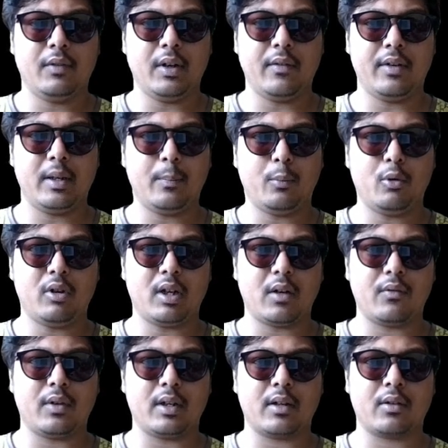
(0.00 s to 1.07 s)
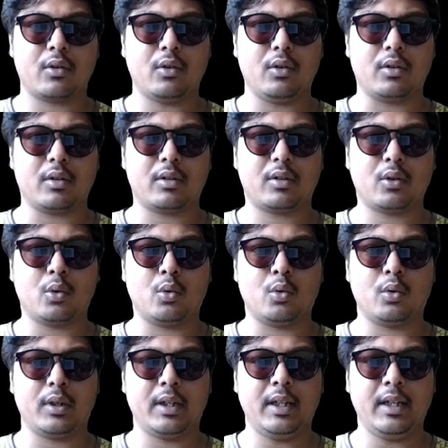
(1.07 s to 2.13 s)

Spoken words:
We will put our rook to